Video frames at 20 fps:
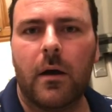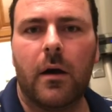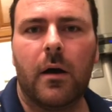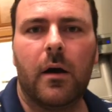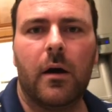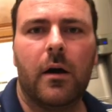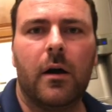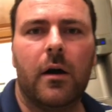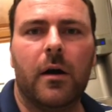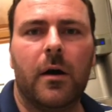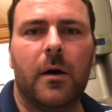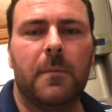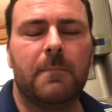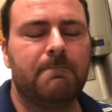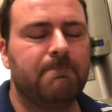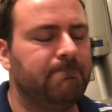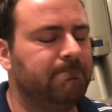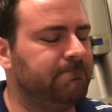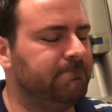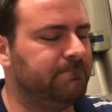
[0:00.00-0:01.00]

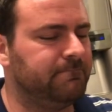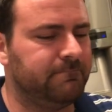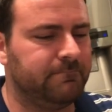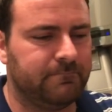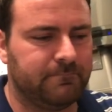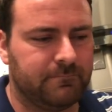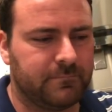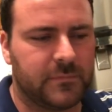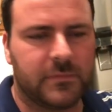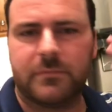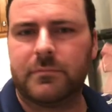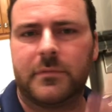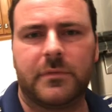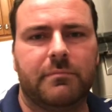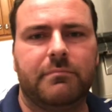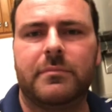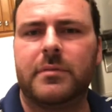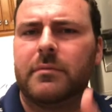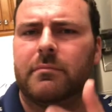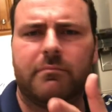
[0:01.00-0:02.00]
um,
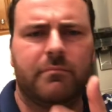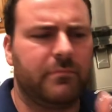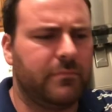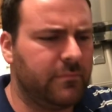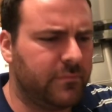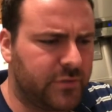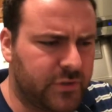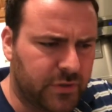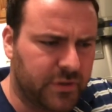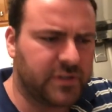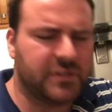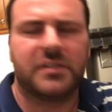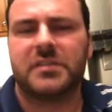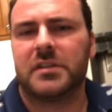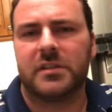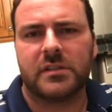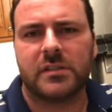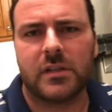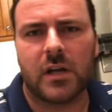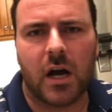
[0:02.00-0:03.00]
so this
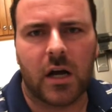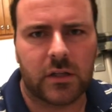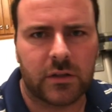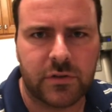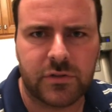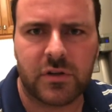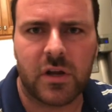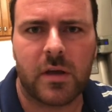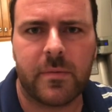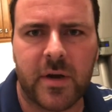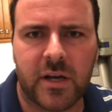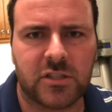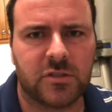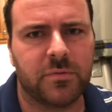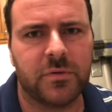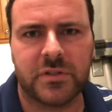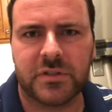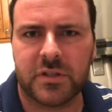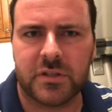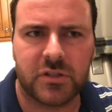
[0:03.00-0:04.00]
isn't stock. Those are
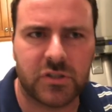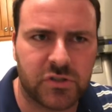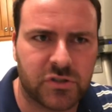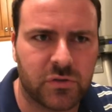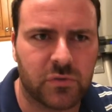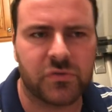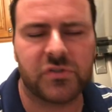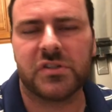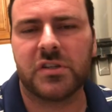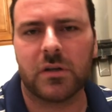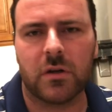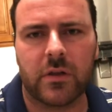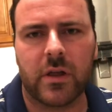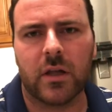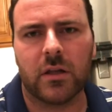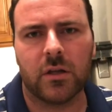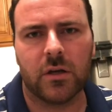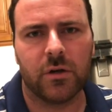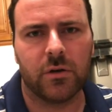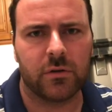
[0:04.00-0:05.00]
Eibach springs. They just don't sit all
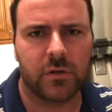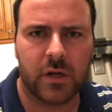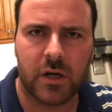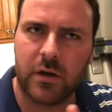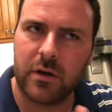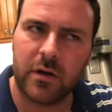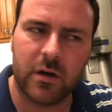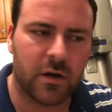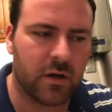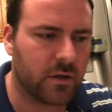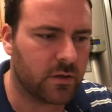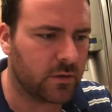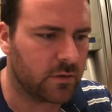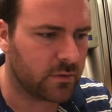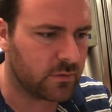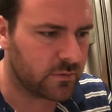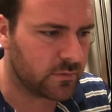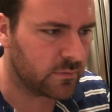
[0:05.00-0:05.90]
that low. Carry on.